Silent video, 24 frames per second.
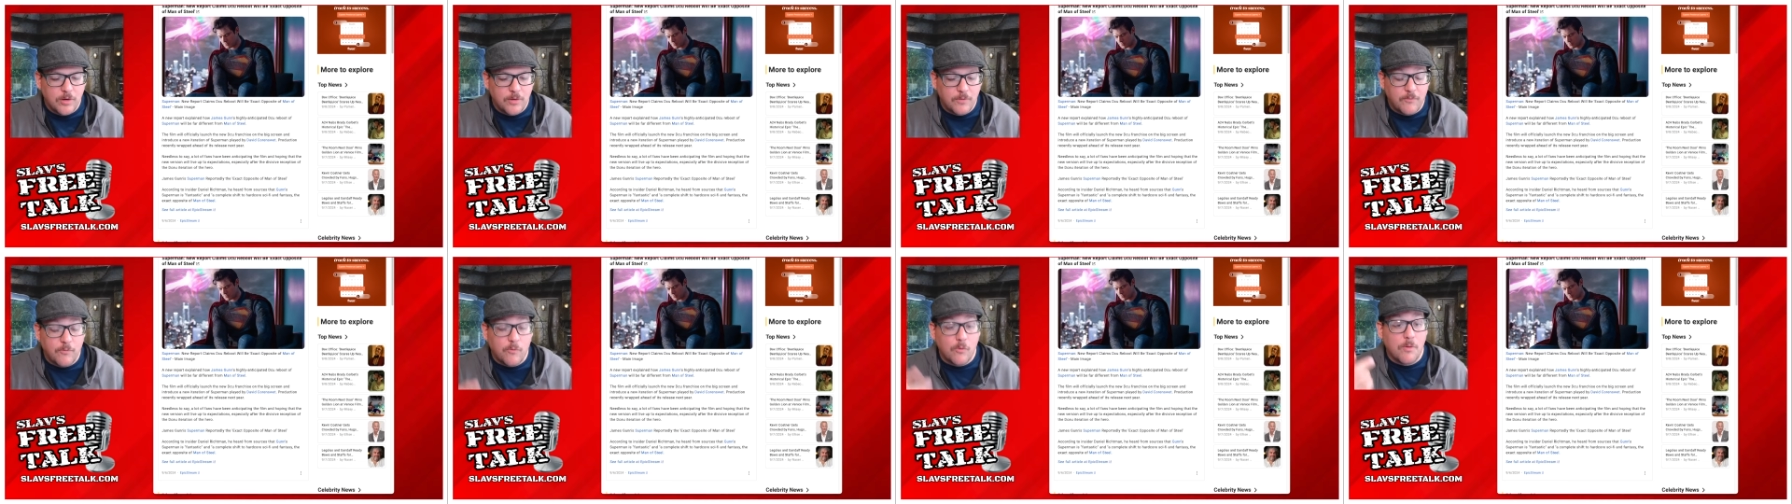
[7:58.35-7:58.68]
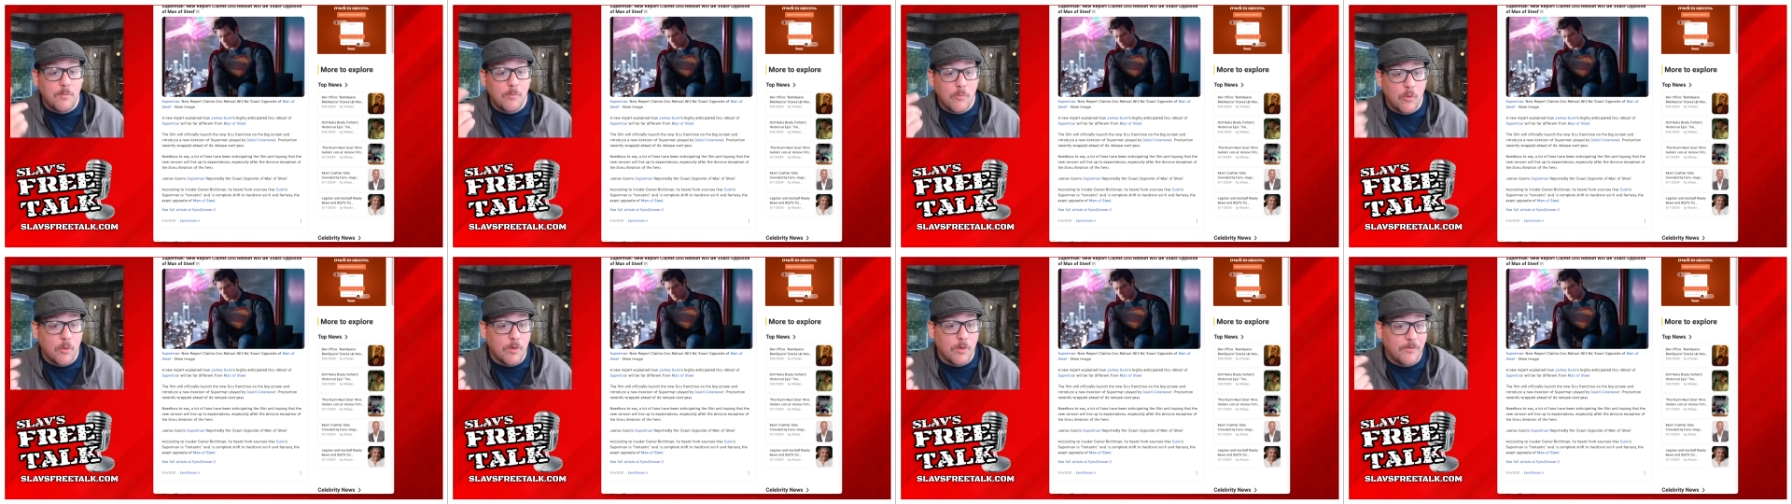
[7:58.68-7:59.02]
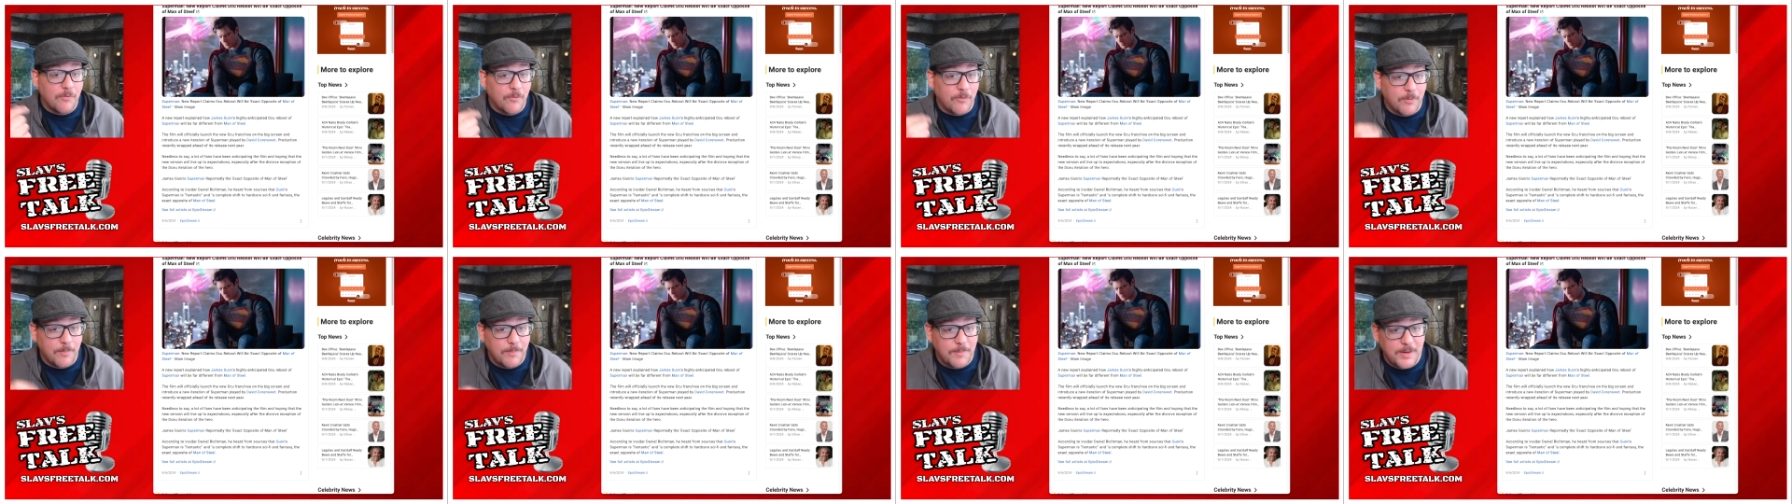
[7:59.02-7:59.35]
For more
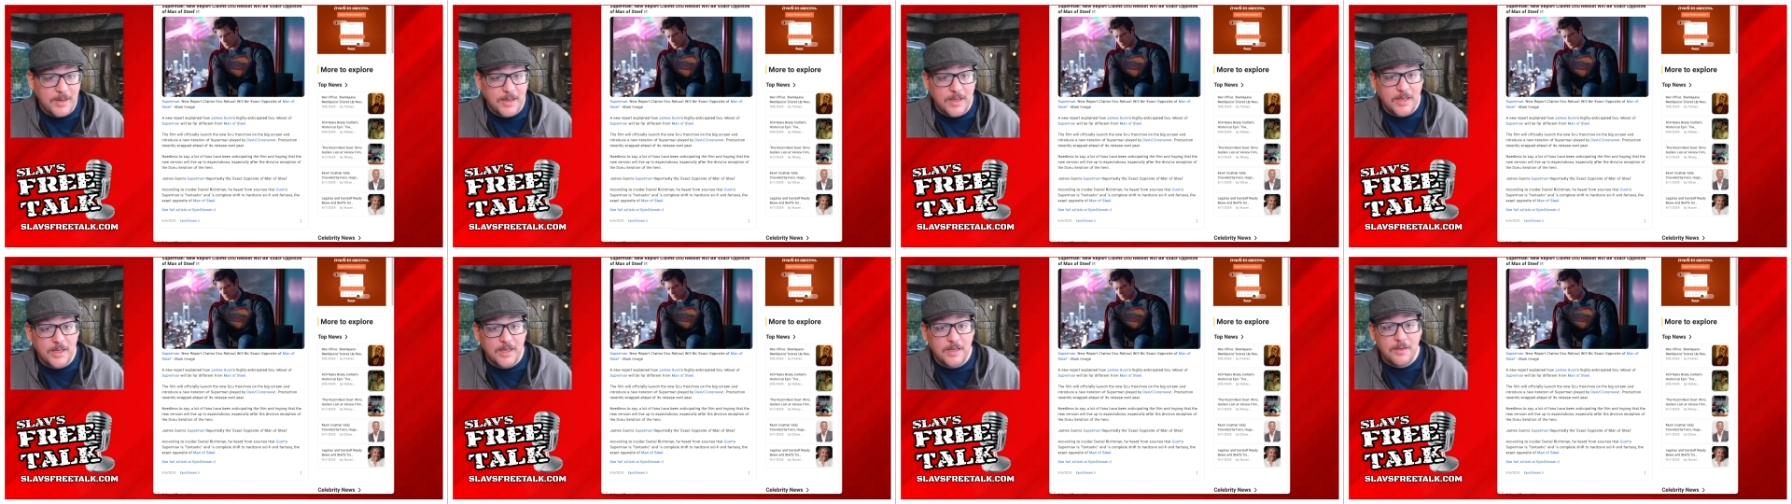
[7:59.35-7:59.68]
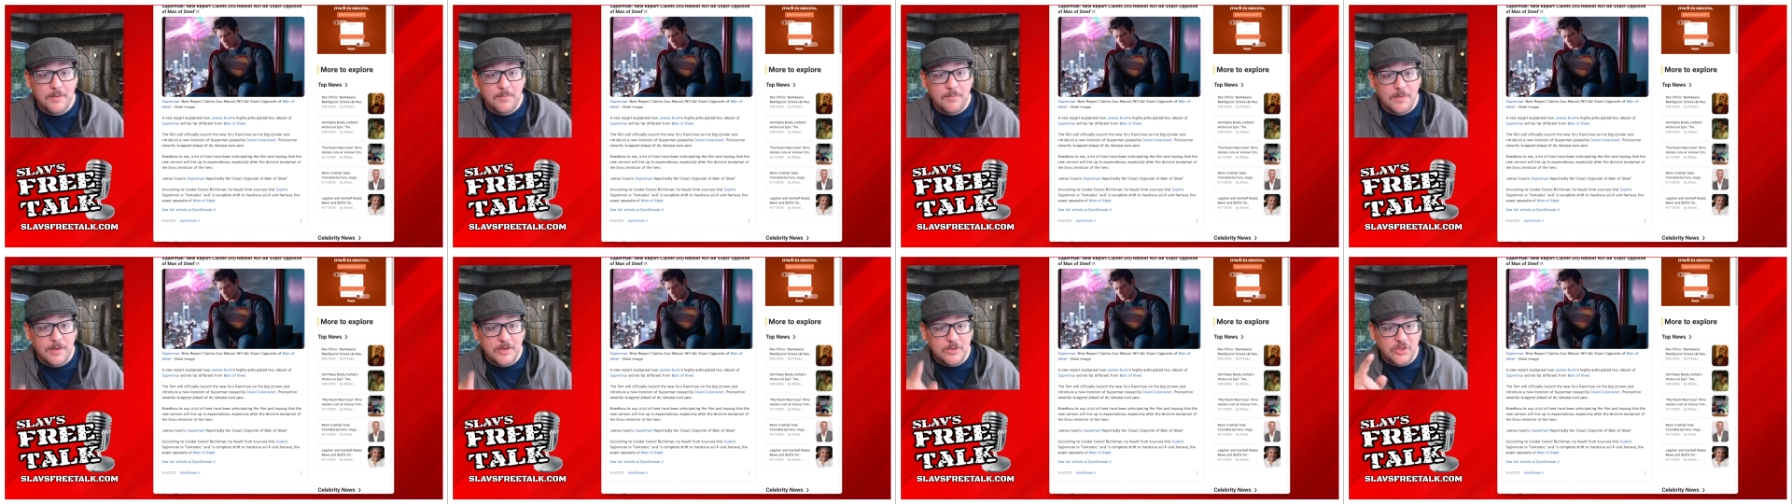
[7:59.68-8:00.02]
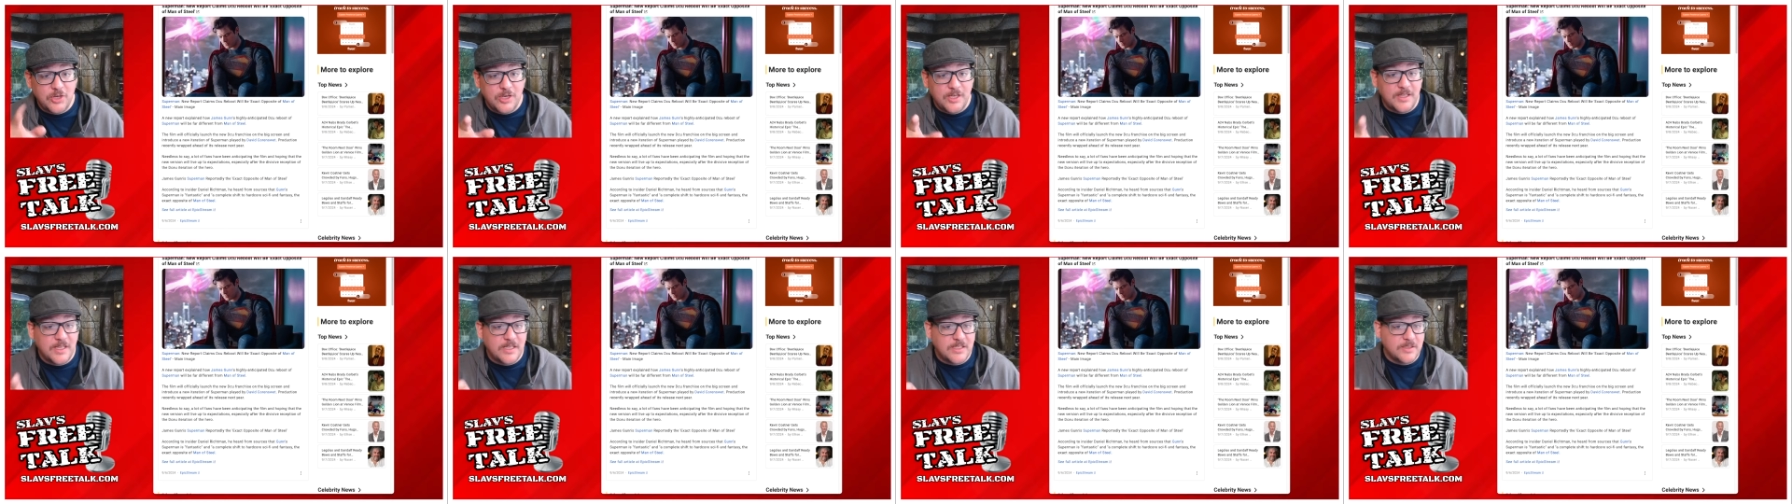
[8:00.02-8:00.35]
for me, make sure
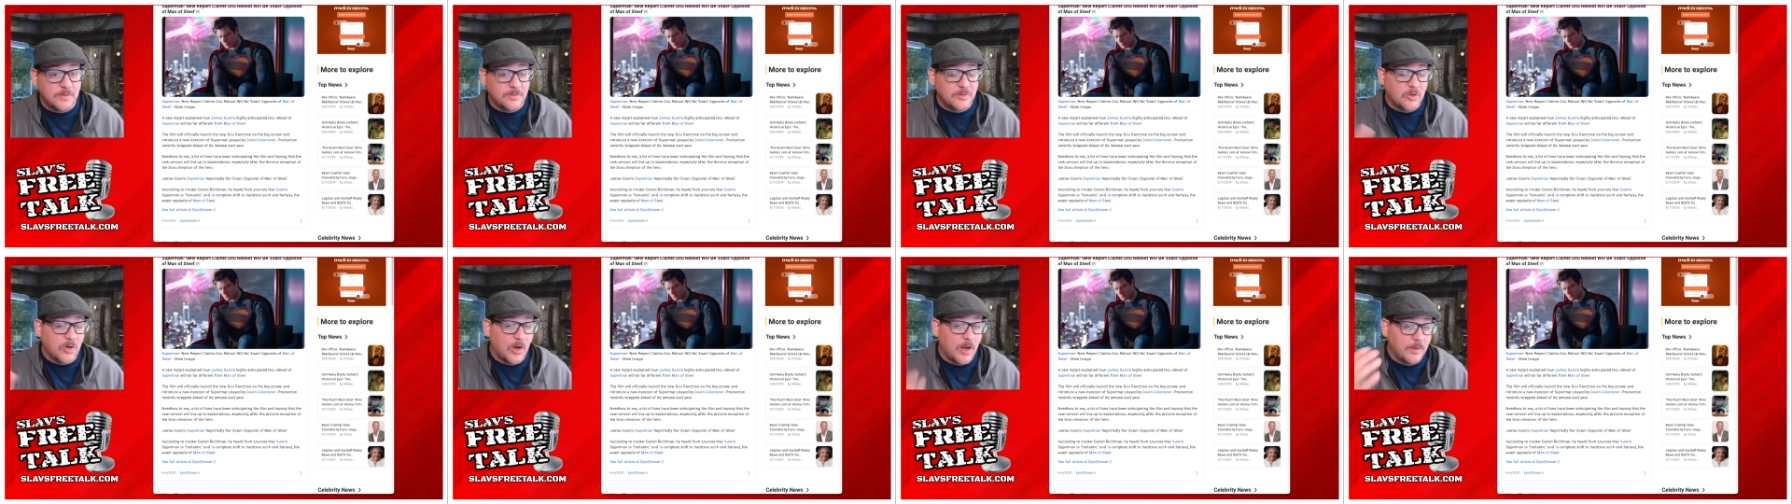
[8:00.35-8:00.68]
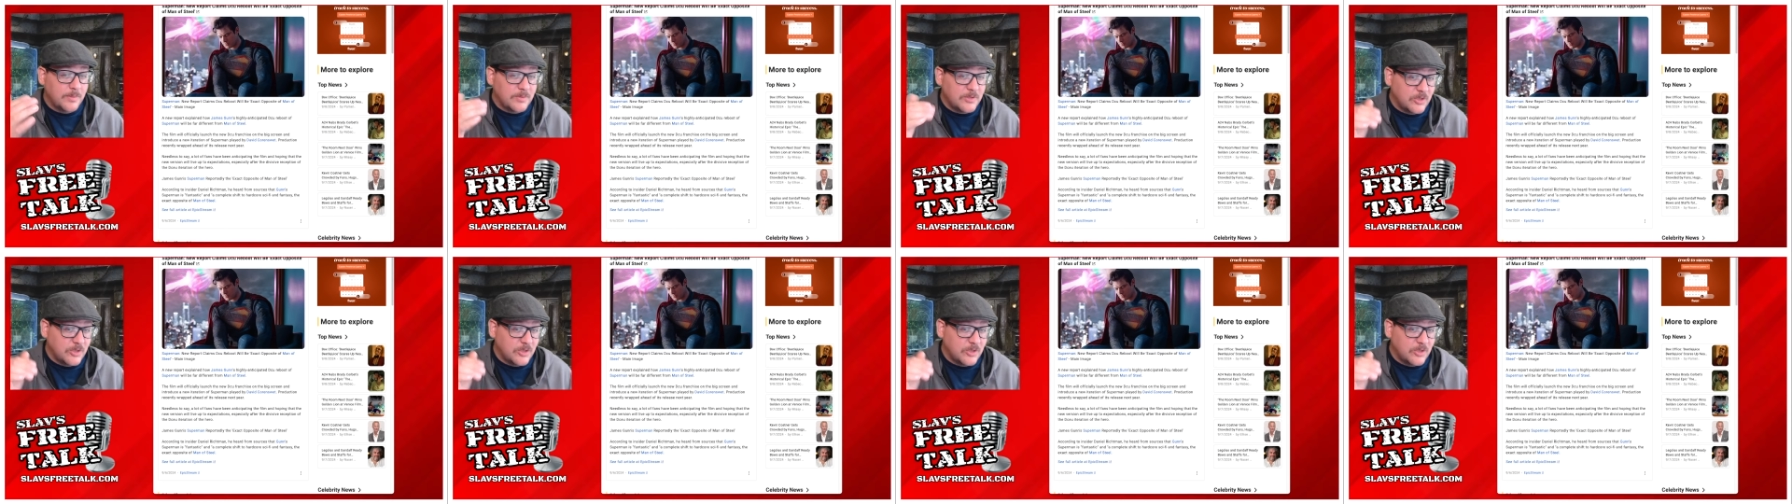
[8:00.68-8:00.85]
you hit that subscribe